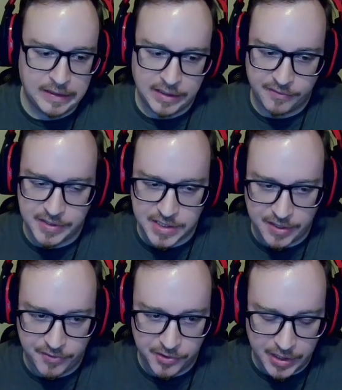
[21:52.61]
if a
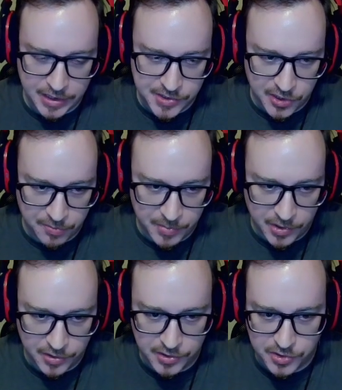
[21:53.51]
7 or ace come on
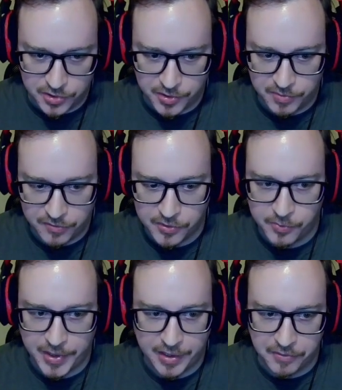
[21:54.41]
the turn or river, we
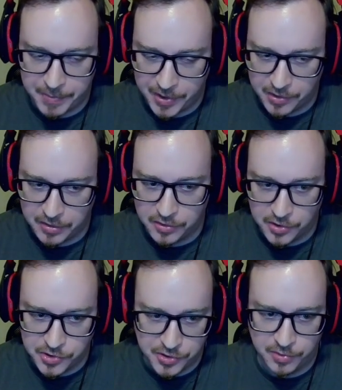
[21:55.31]
have a pair
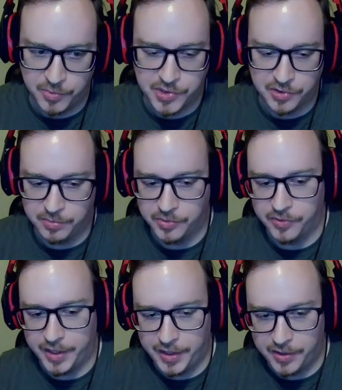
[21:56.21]
larger than what's on the board
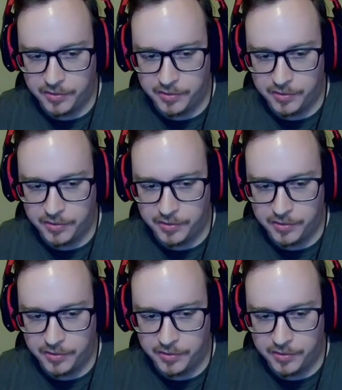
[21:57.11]
right now.